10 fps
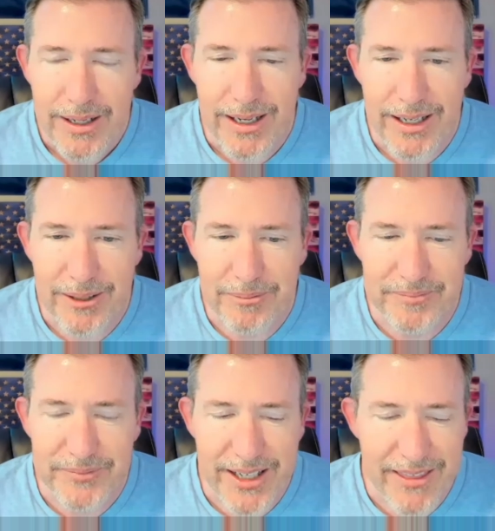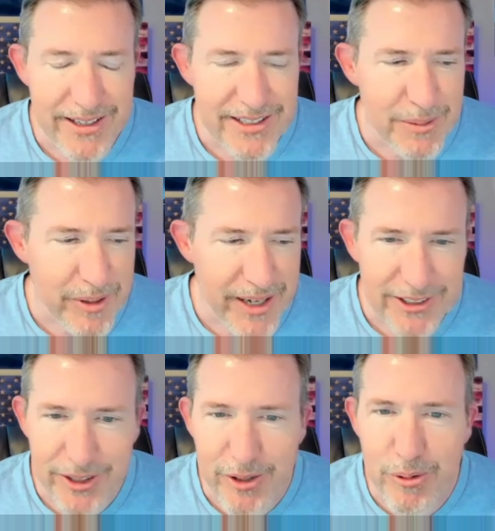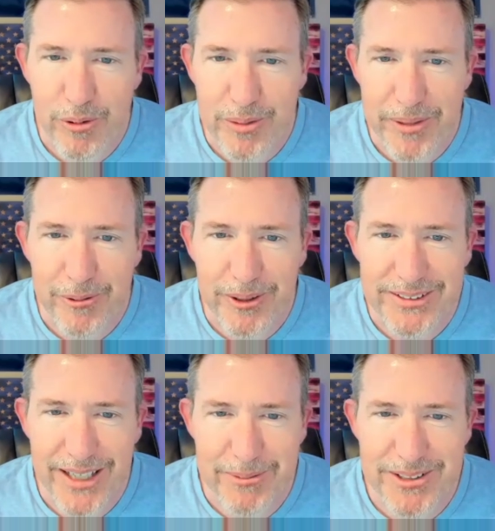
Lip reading: And I think someone actually quoted me one time.